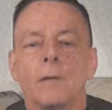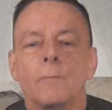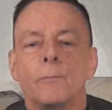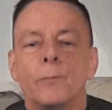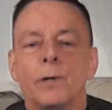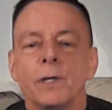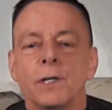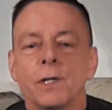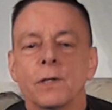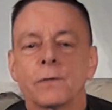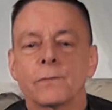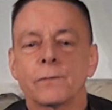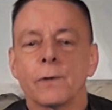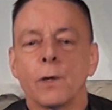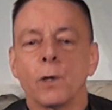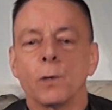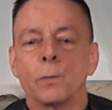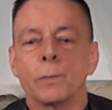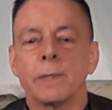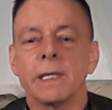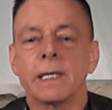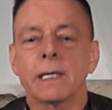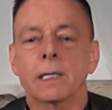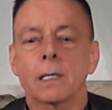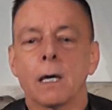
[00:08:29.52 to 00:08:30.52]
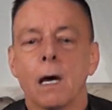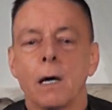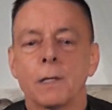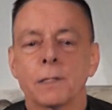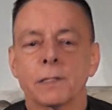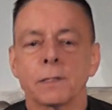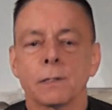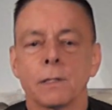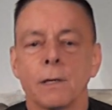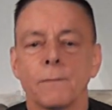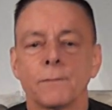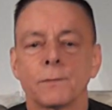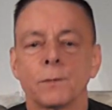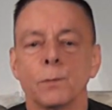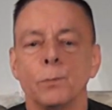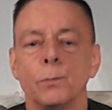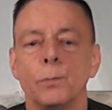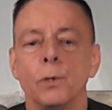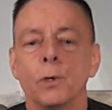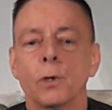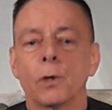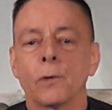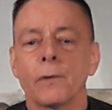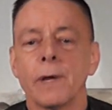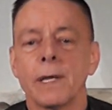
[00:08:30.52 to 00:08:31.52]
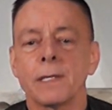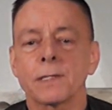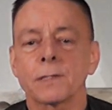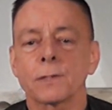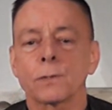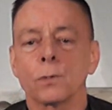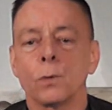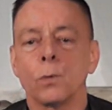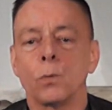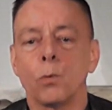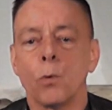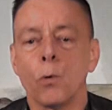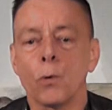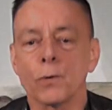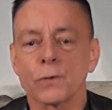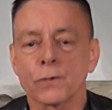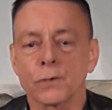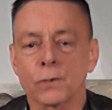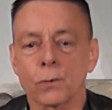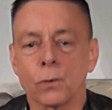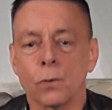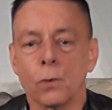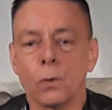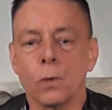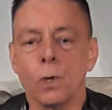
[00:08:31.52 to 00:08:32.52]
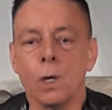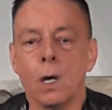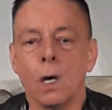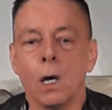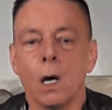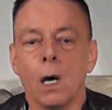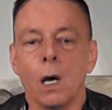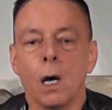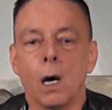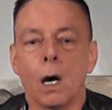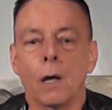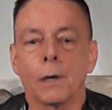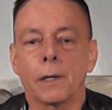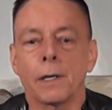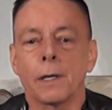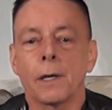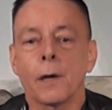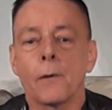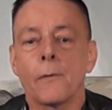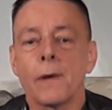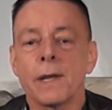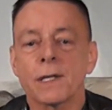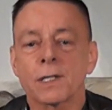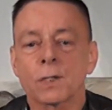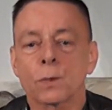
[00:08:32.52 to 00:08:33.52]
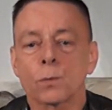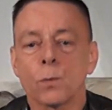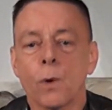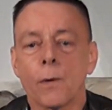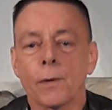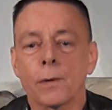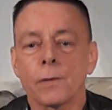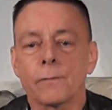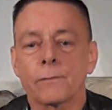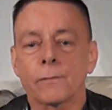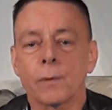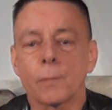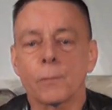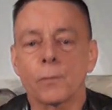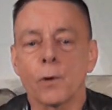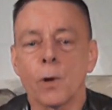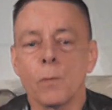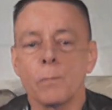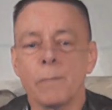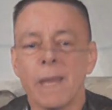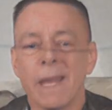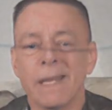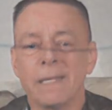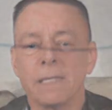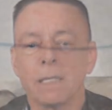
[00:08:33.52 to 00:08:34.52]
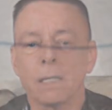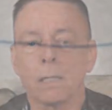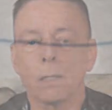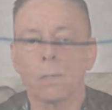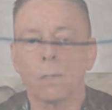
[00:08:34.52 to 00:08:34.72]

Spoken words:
of British folk being carted off to Bucharest or Warsaw on an arrest warrant from Romania